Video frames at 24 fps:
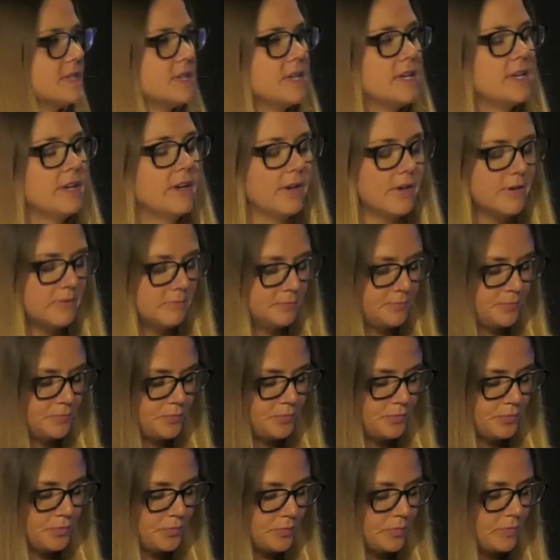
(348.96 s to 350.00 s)
here.
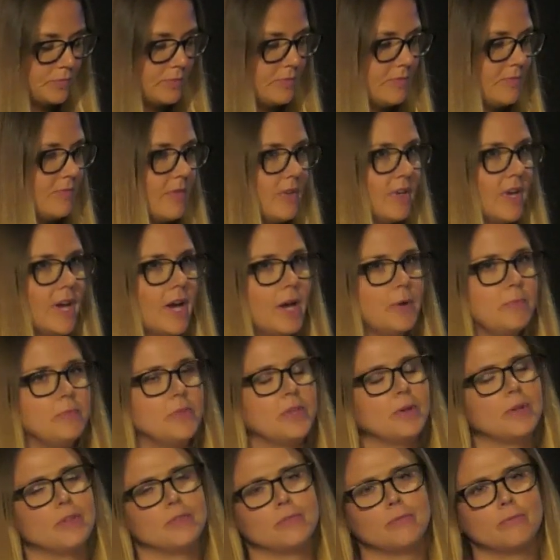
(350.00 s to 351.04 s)

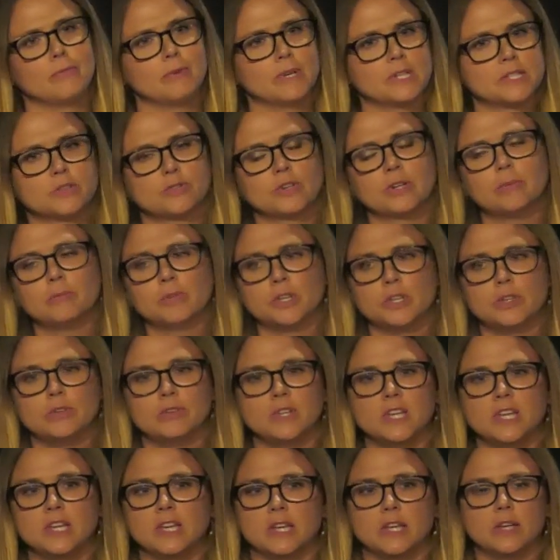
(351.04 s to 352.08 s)
They're an extremely
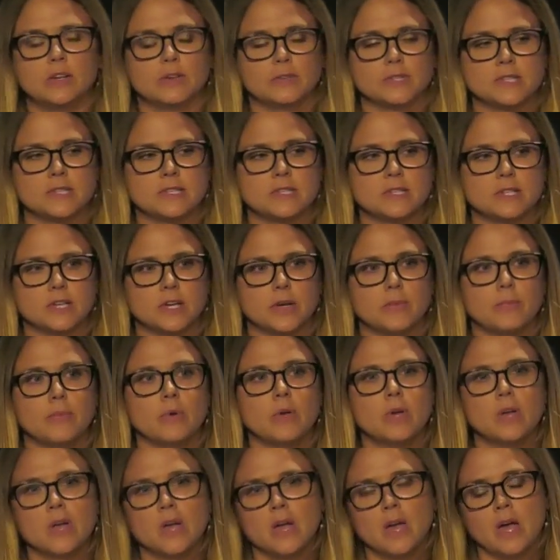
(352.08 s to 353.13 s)
unique ecosystem,
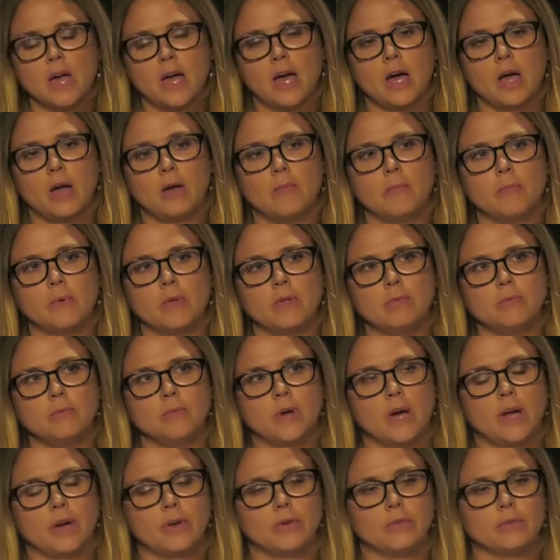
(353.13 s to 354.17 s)

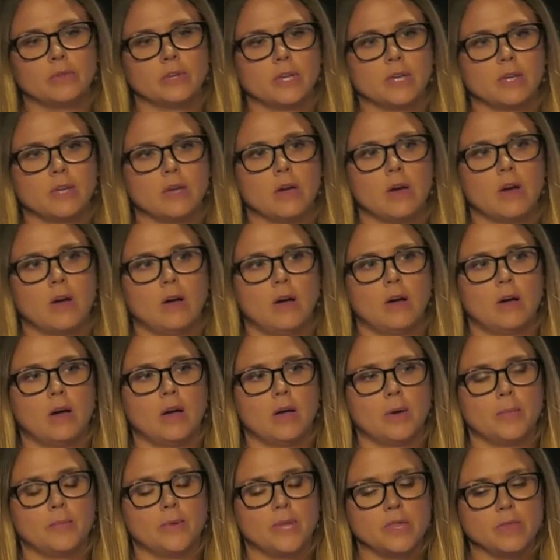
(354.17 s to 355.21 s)
not only
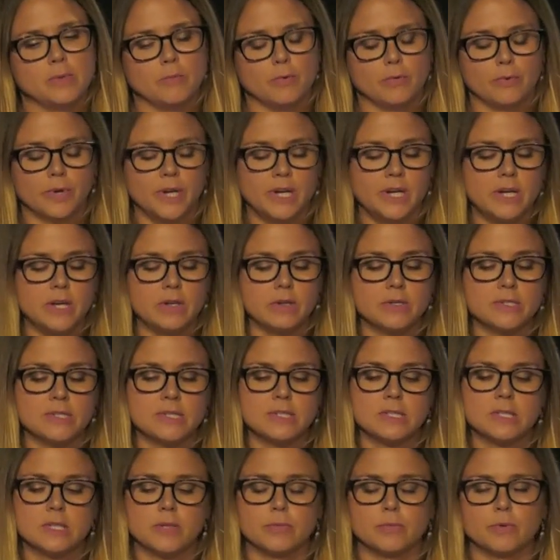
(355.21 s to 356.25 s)
in the marine
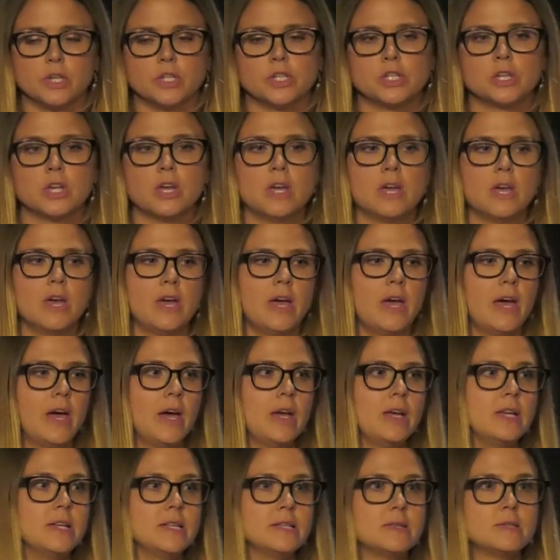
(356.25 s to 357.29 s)
ecosystem, which
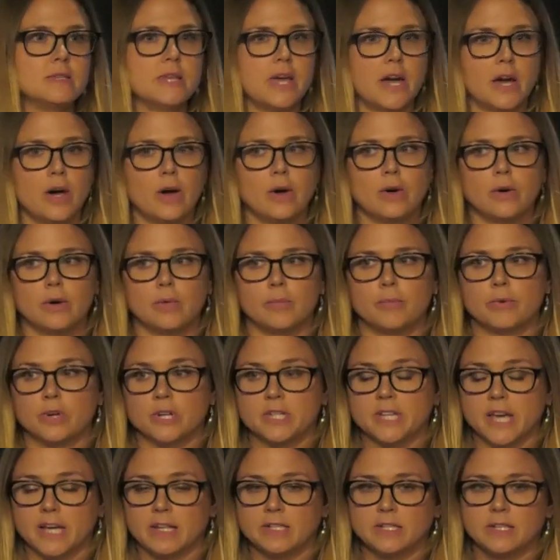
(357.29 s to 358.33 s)
is now
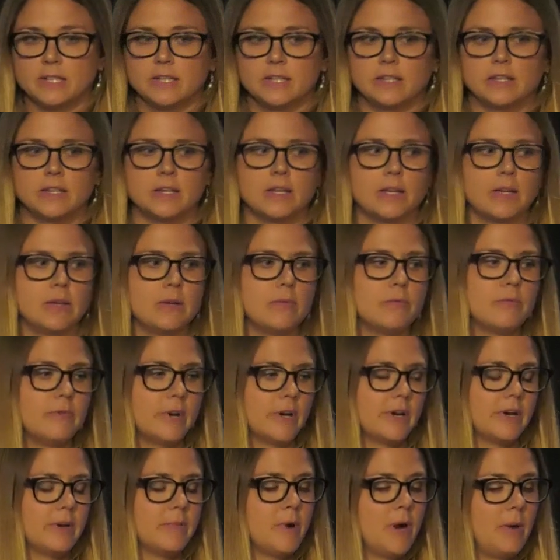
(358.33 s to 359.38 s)
protected and a
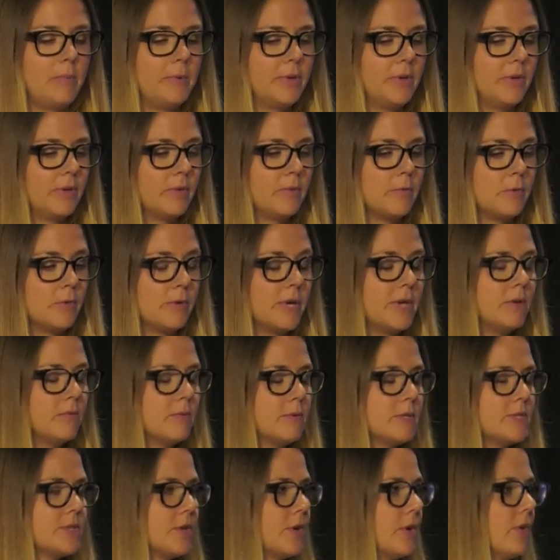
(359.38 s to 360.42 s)
very popular marine
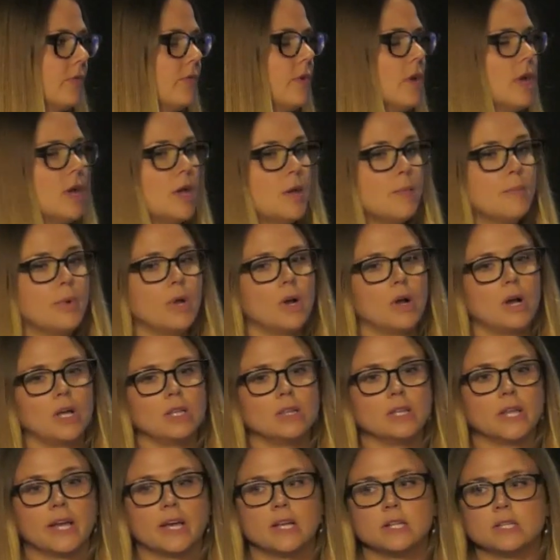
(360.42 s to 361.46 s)
reserve, but on
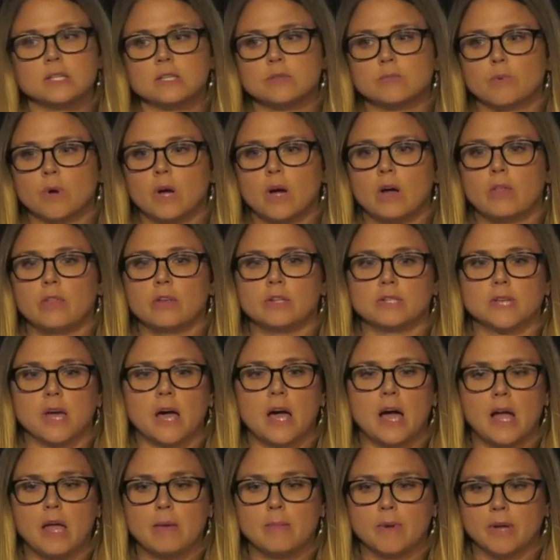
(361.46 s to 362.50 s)
land as well. There's a
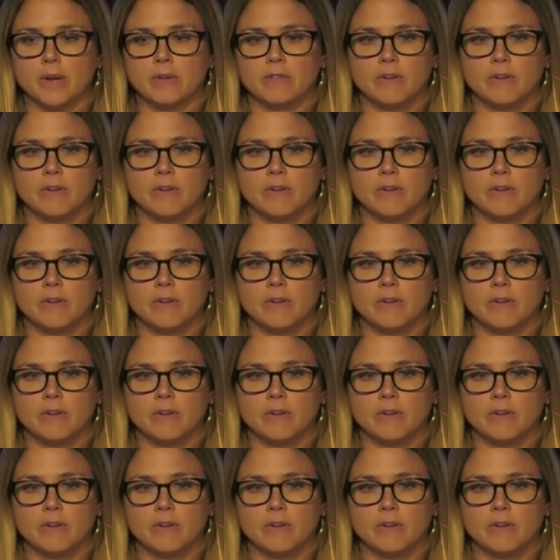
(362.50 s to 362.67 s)
high amount of